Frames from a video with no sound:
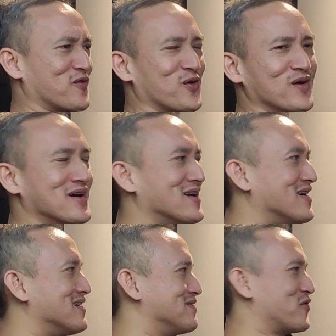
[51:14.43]
So
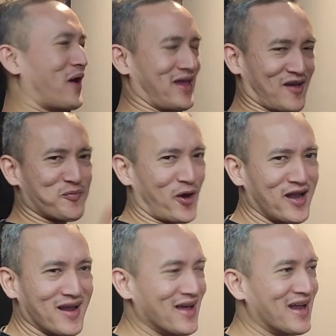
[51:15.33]
yeah,
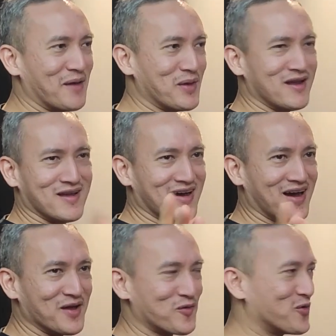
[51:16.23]
spoiler alert. I mean,
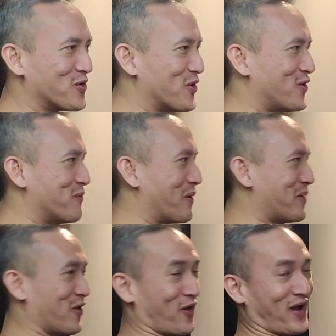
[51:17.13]
to people in
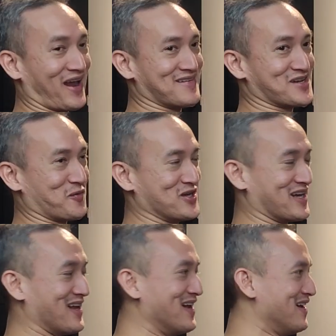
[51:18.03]
the organization
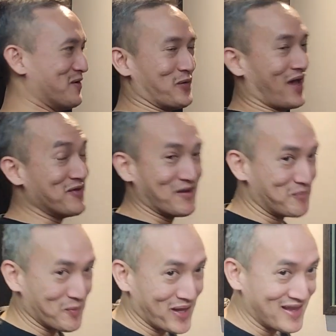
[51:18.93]
watching it, we haven't
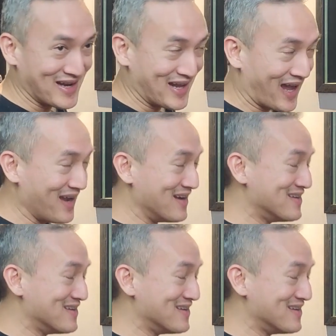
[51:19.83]
implemented it yet.